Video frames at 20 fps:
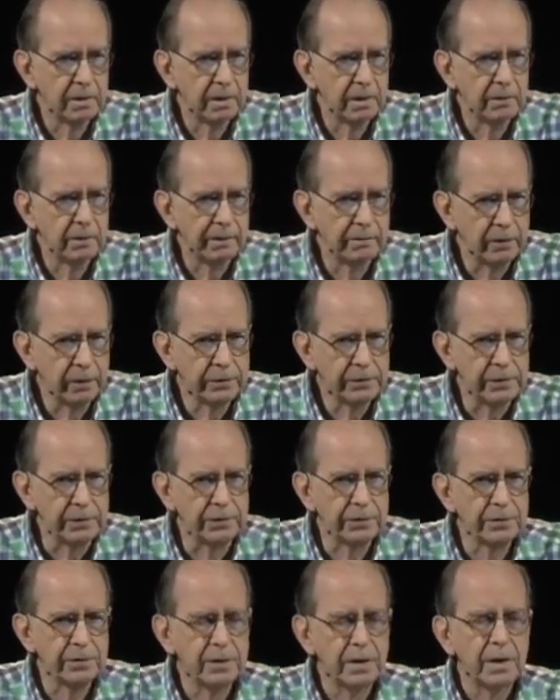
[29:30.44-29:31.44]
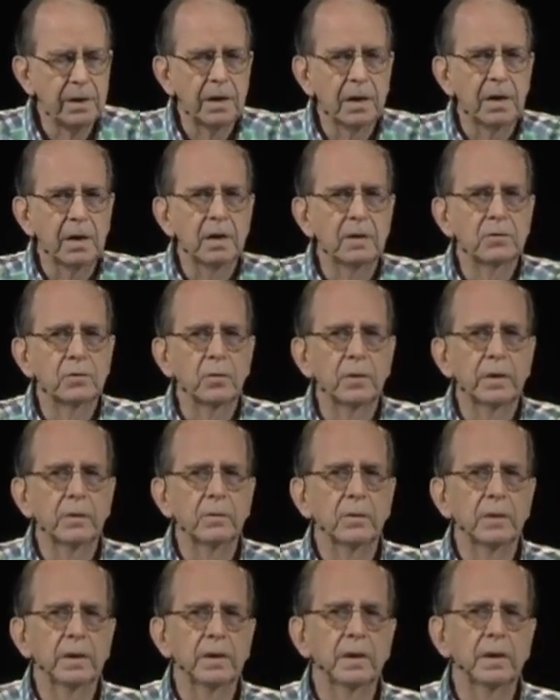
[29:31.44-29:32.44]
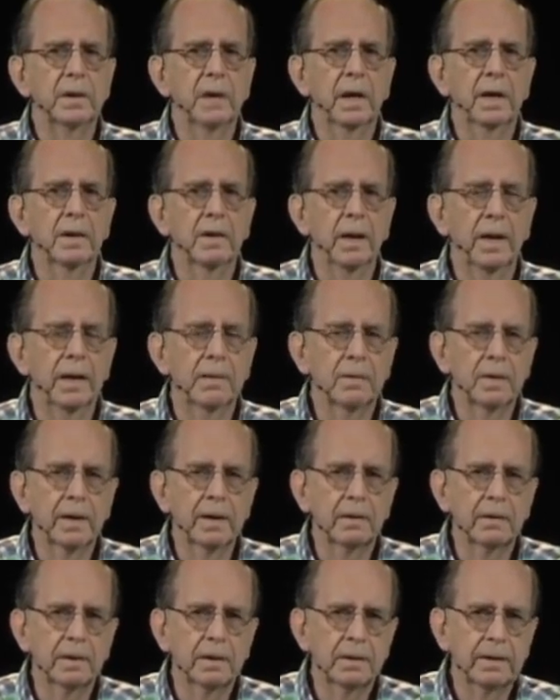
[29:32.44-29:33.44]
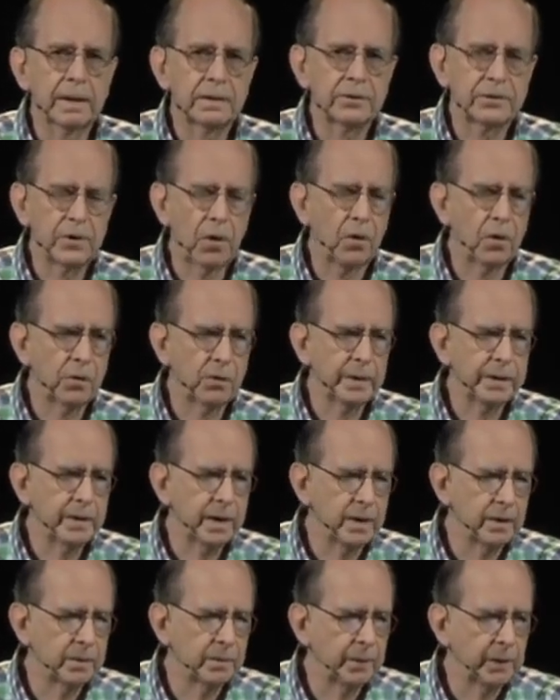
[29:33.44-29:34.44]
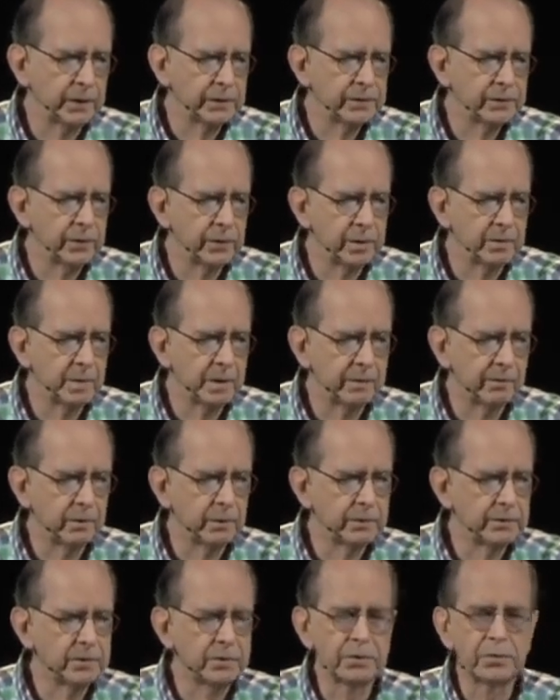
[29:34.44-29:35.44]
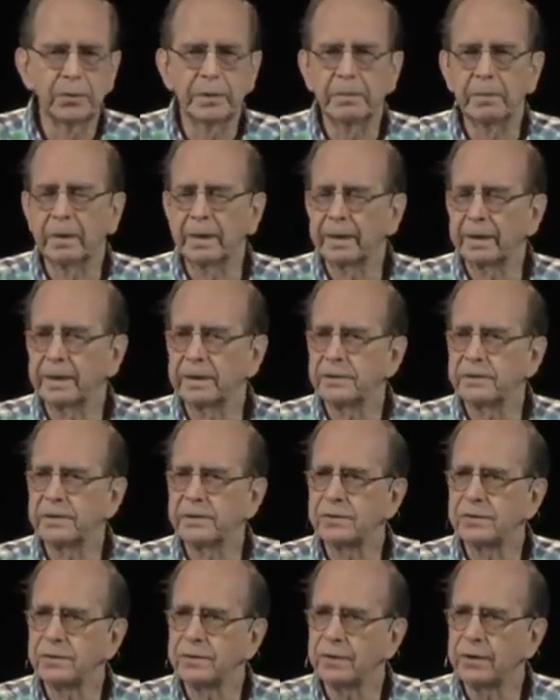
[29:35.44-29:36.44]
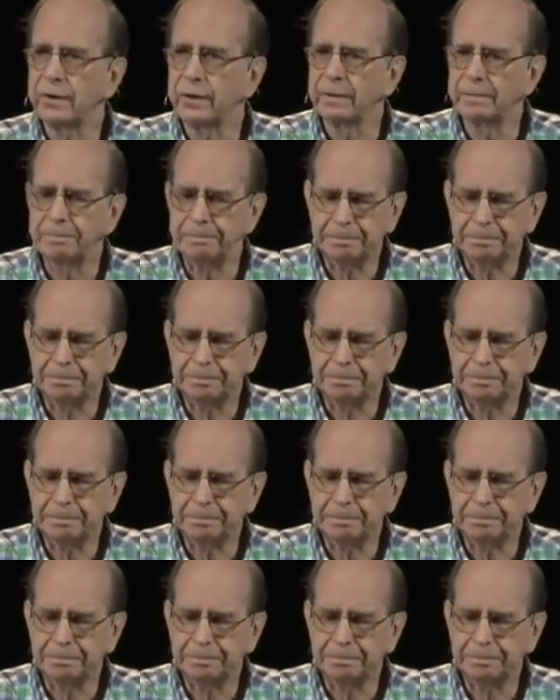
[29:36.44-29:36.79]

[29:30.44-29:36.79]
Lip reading: reverses is when and it gets all the way down to plus 30 millivolts is when malignancies occur.